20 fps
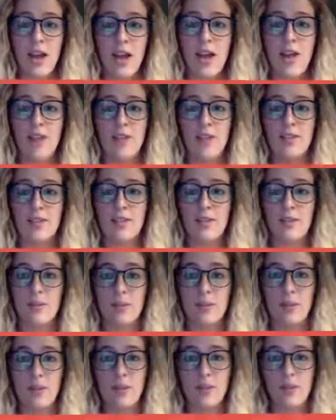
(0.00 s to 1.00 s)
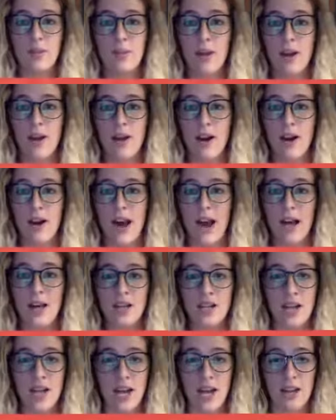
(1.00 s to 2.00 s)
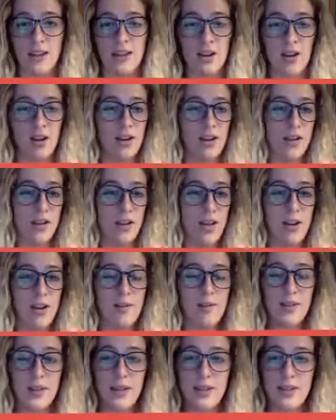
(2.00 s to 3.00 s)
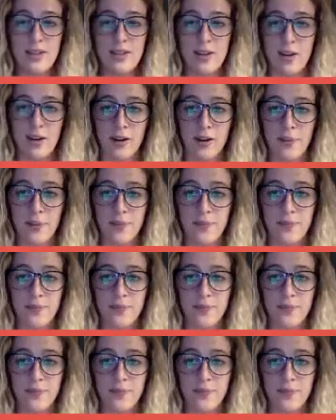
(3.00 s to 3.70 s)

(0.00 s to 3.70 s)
And this is a place where hashtags are and a lot of links are.